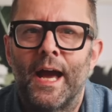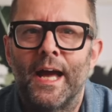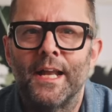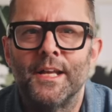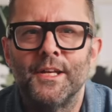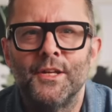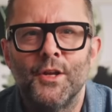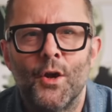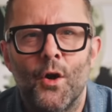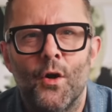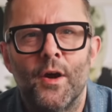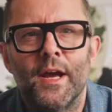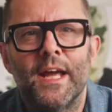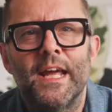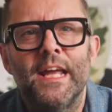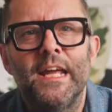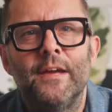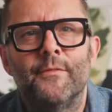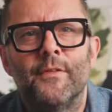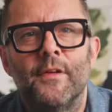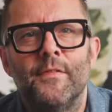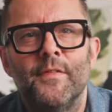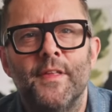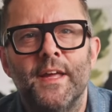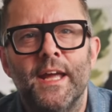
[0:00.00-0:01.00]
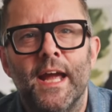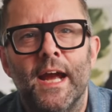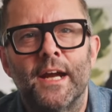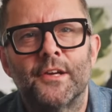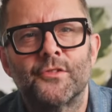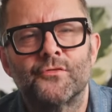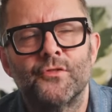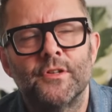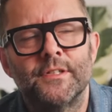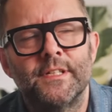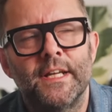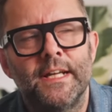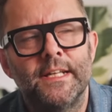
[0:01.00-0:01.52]
And not even the
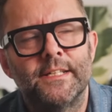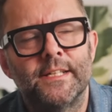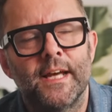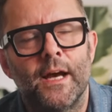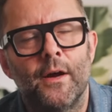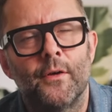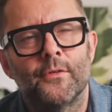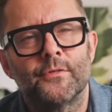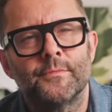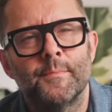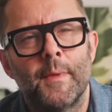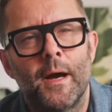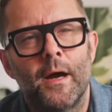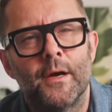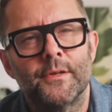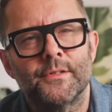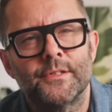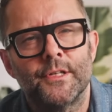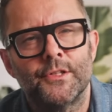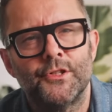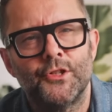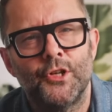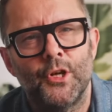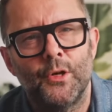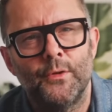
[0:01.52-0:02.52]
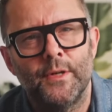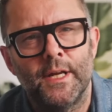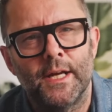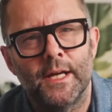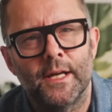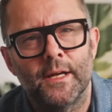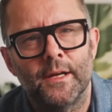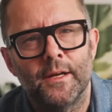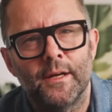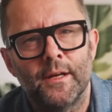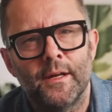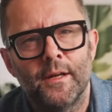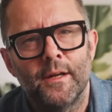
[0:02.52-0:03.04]
extra details master
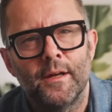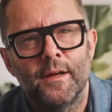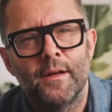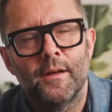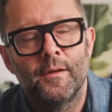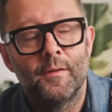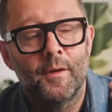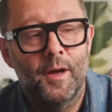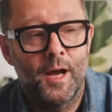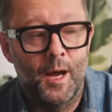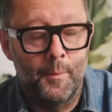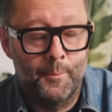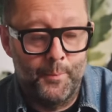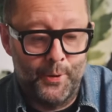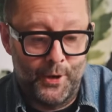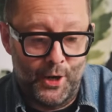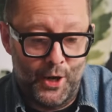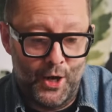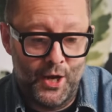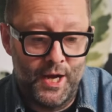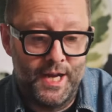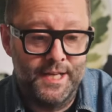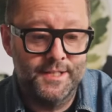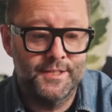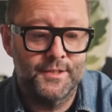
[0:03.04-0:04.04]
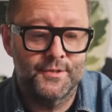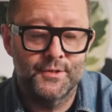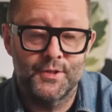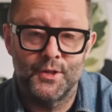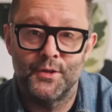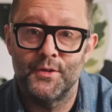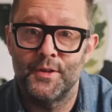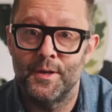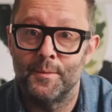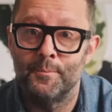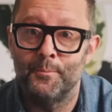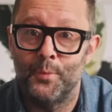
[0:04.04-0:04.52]
tuning applied to the